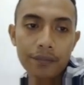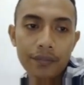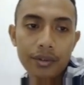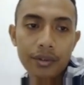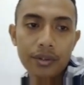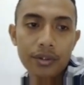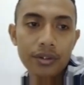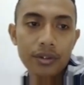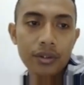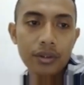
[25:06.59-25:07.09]

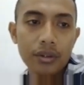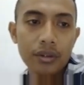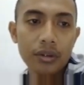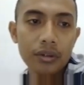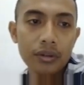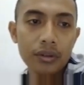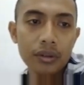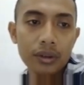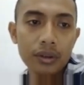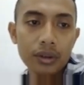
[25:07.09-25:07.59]
So
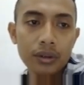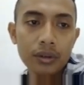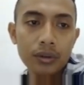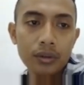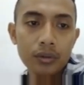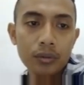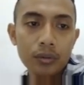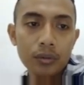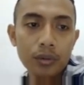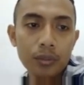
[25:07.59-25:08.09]

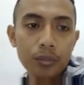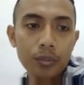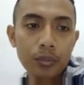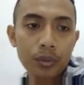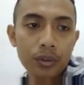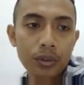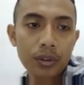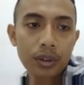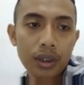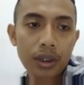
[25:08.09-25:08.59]
we
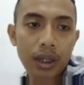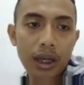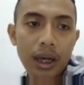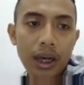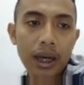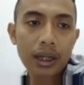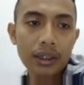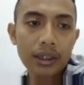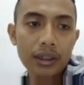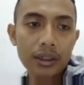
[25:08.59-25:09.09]
put
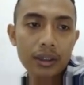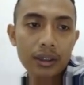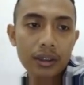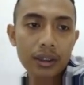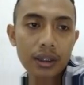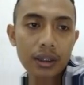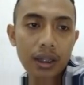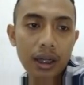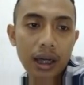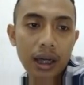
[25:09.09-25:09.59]
x
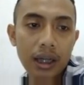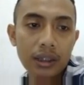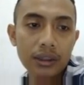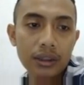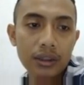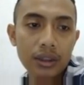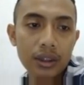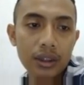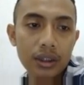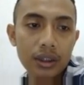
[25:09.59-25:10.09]

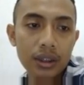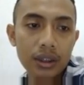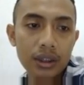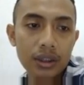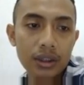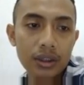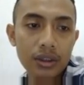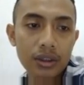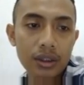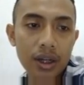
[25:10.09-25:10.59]
as the
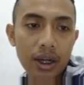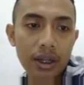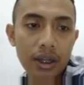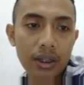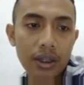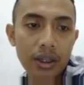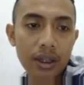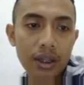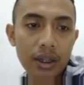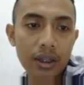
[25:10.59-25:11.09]
strain,
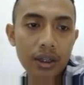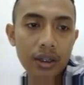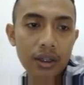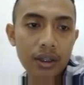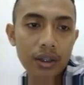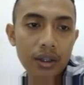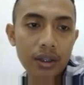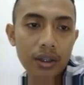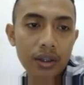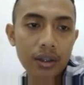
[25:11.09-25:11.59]
yeah, in
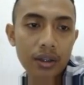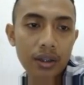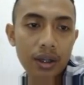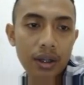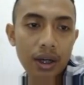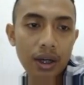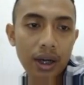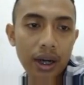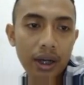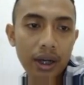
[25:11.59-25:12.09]
here,
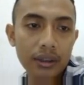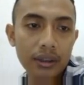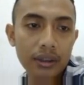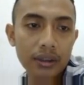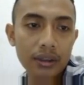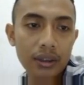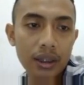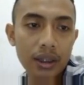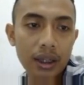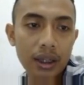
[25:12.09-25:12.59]
x
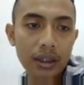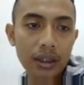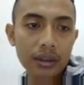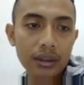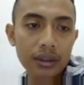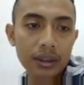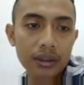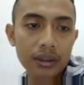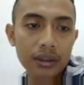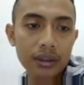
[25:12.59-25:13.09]

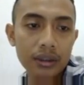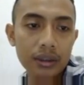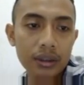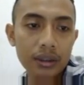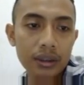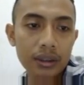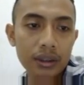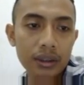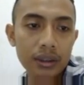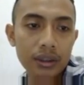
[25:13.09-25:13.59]
axis
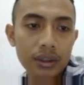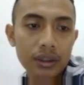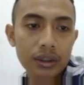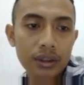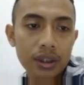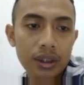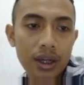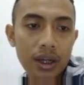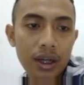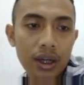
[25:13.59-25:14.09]

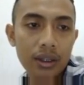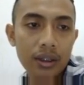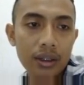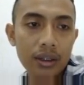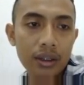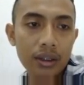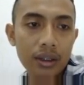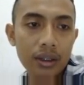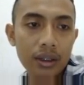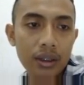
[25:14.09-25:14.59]
strain,
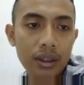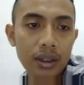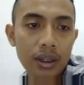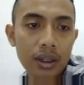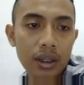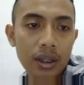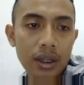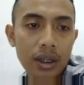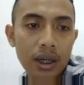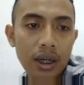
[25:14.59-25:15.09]

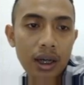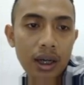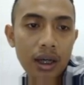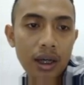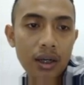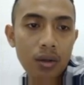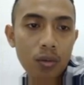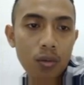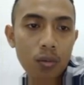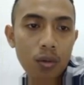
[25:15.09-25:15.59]
and
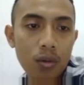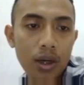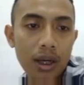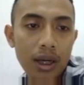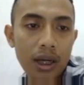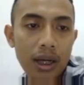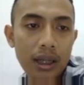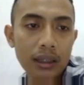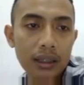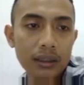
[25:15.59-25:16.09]
the y
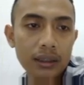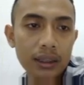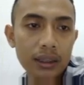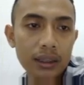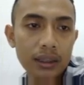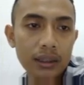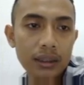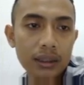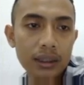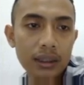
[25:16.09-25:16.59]

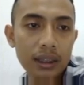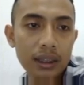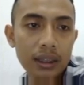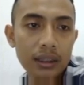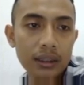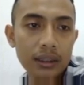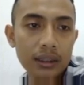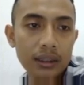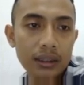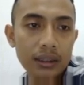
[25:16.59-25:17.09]
axis is
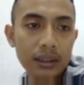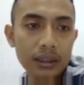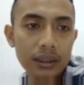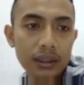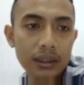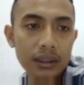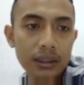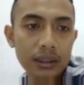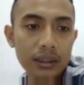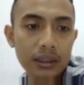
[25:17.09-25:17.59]

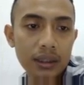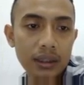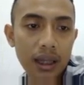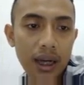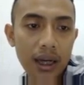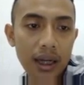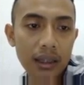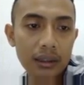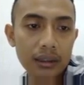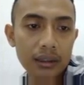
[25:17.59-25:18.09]

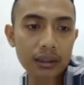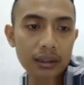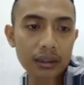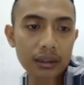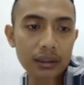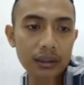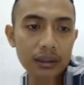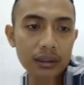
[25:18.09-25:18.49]
stress.